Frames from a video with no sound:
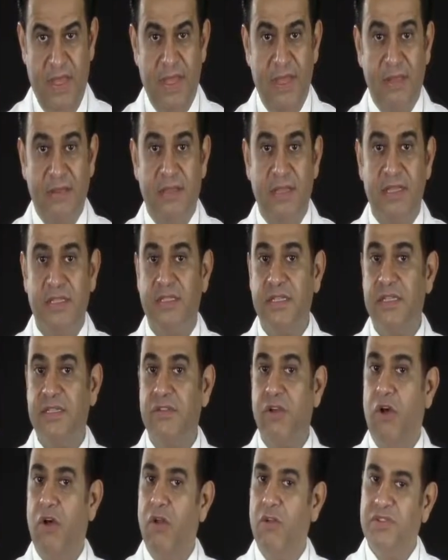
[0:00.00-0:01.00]
This is
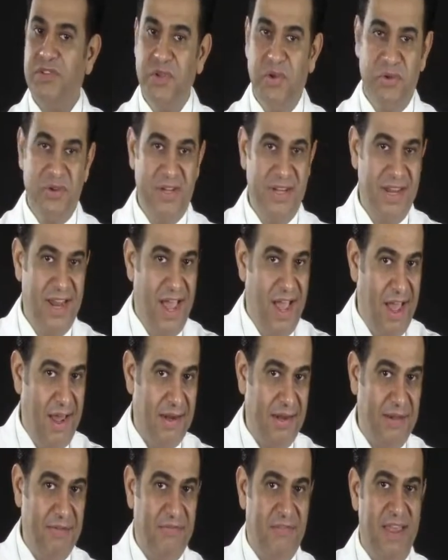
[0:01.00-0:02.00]
also
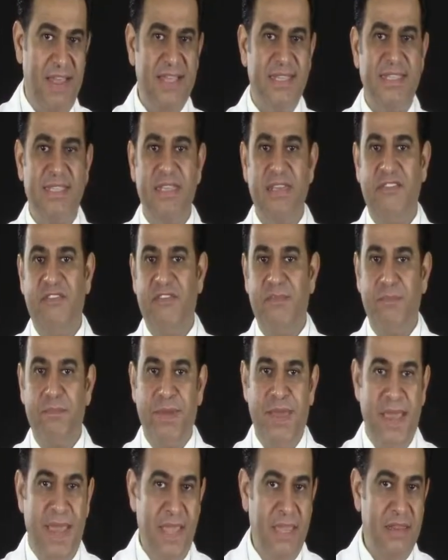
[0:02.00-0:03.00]
non-invasive,
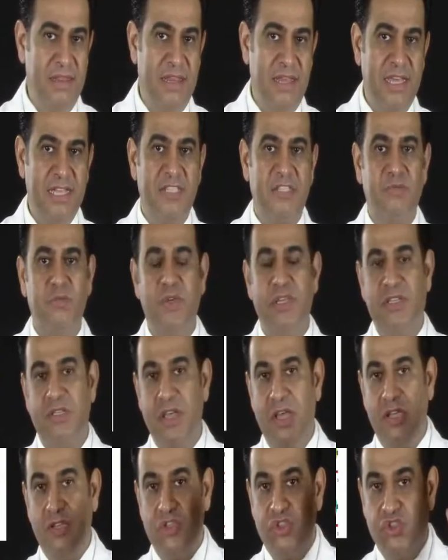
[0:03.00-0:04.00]
painless,
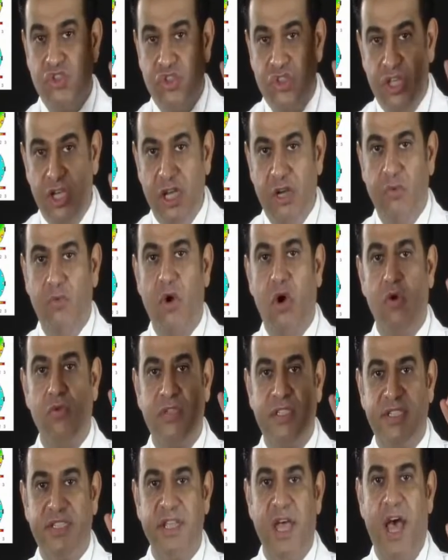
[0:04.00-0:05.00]
with zero
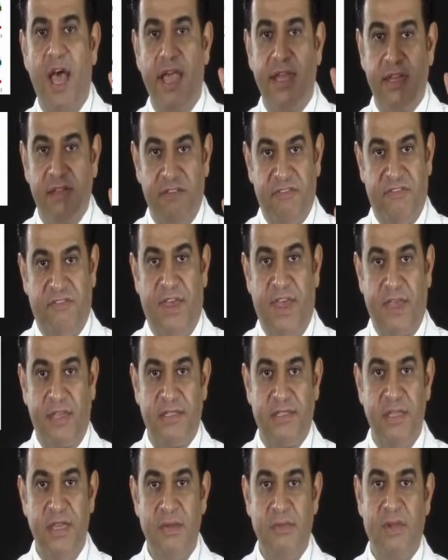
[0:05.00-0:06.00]
side
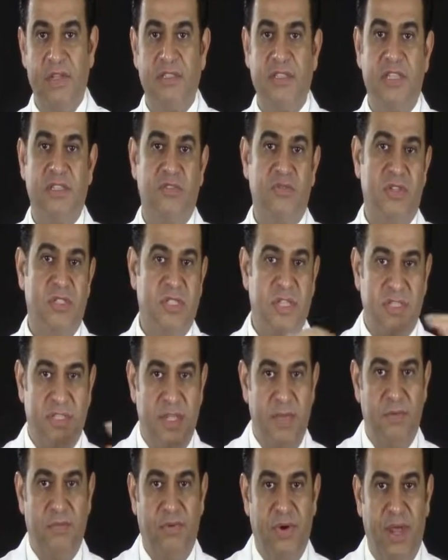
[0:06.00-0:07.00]
effect. Because as soon as I
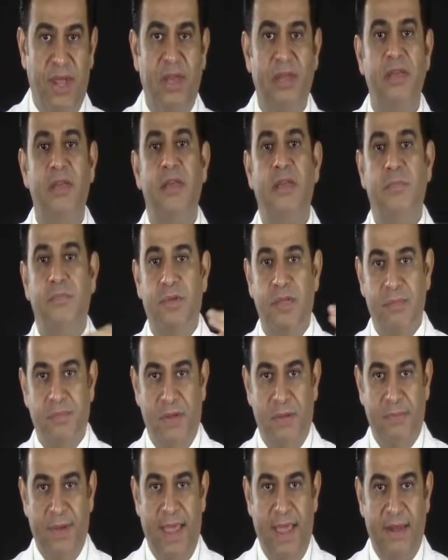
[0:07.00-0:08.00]
say brain,
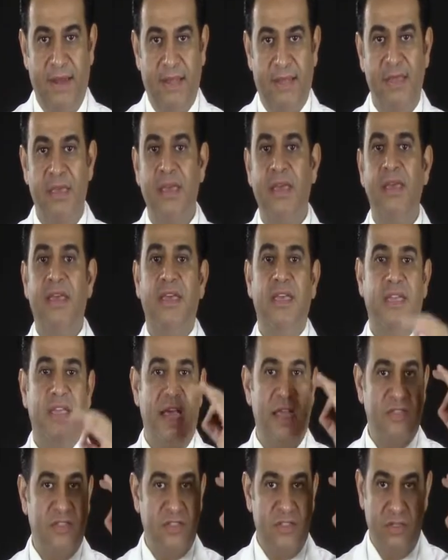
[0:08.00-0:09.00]
people panic. It
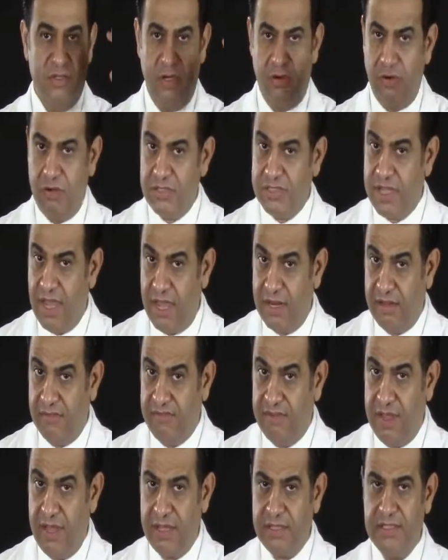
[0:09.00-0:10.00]
has zero side
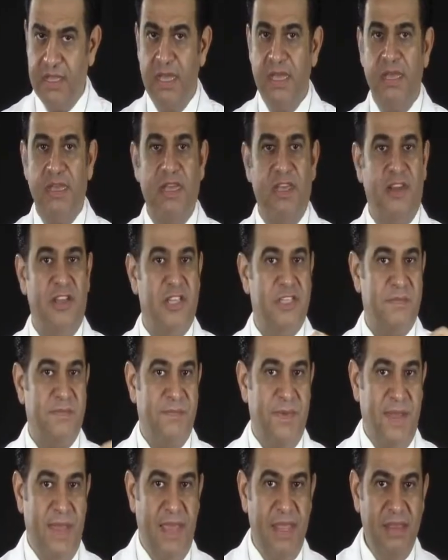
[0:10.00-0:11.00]
effect, it is
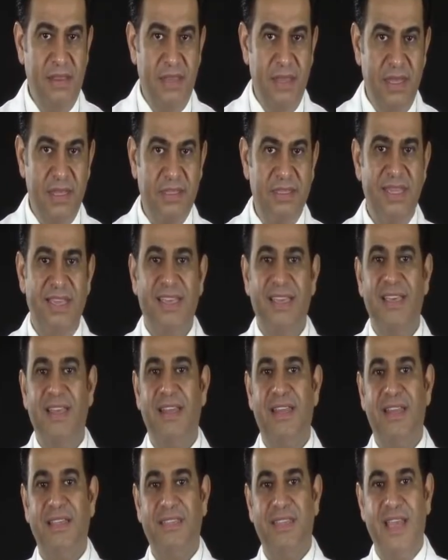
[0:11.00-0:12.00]
painless,
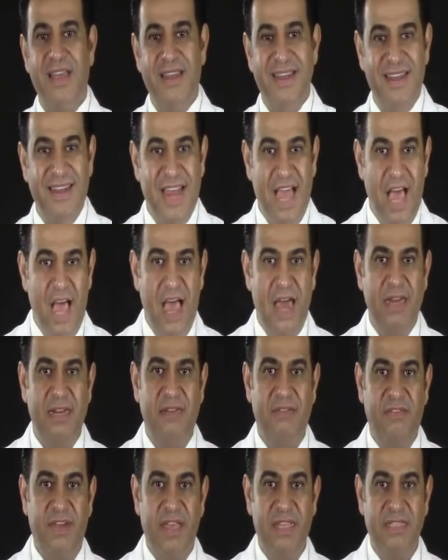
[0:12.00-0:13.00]
it is
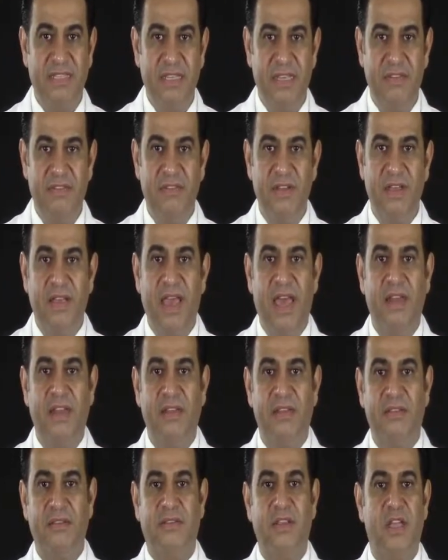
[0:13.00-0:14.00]
non-invasive, and
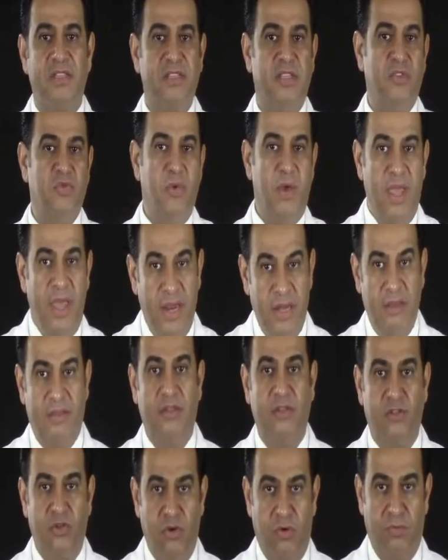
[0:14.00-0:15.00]
it doesn't do
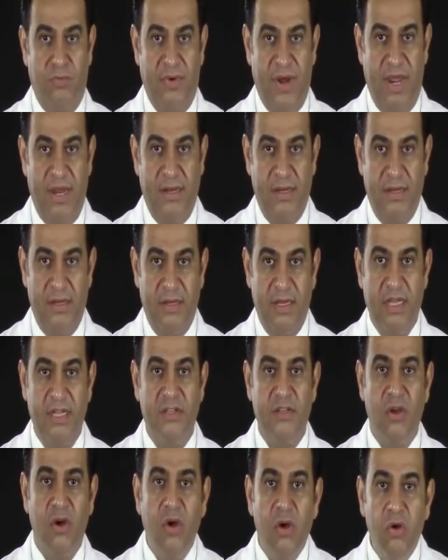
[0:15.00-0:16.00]
anything to your brain.
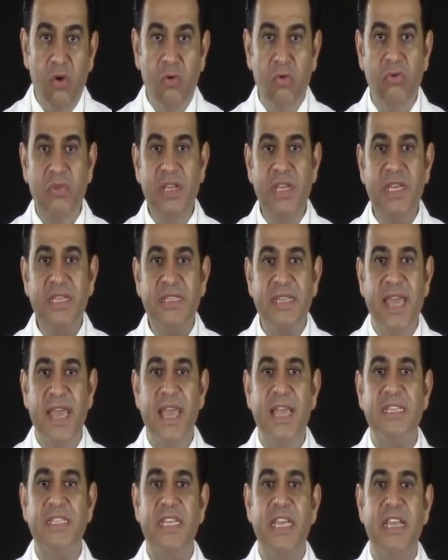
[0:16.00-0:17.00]
It only
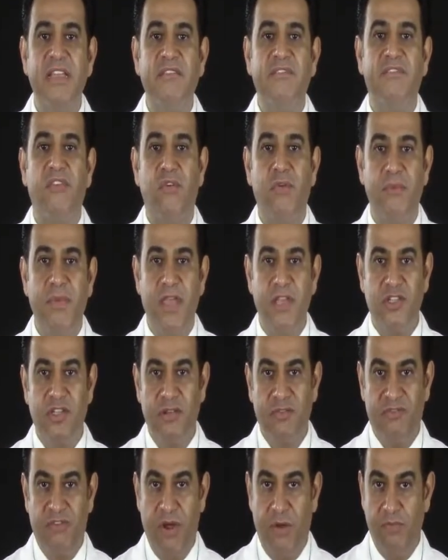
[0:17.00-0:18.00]
takes
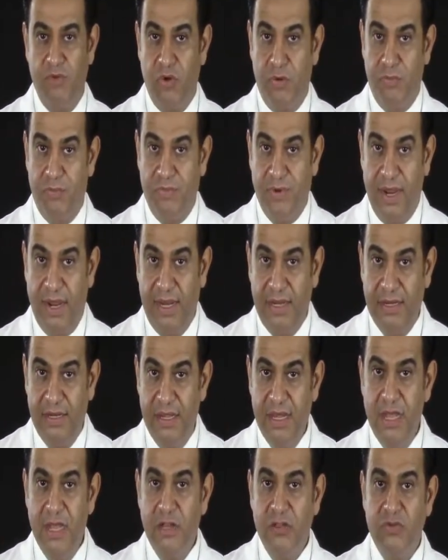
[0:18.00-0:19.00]
information from your brain
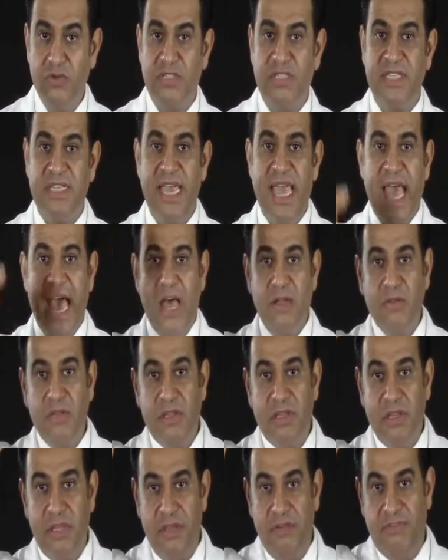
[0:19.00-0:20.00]
to see how
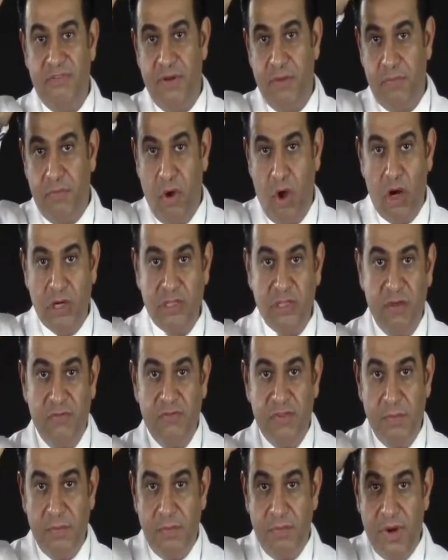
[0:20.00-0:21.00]
different parts
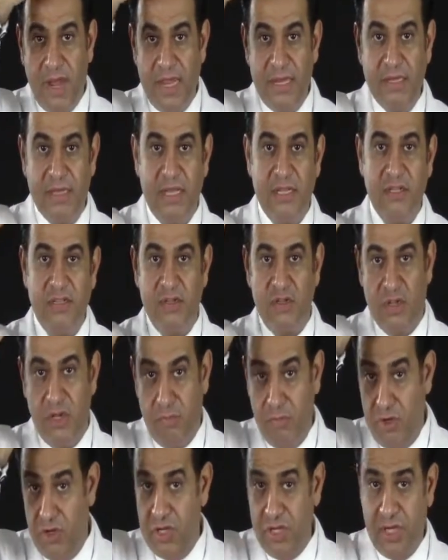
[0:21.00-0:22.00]
of the brain they
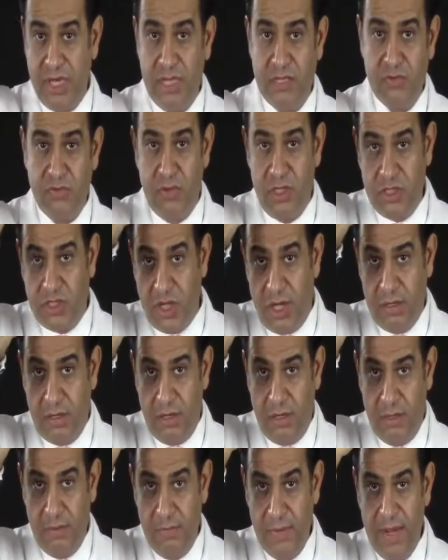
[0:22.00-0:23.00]
communicate to each other,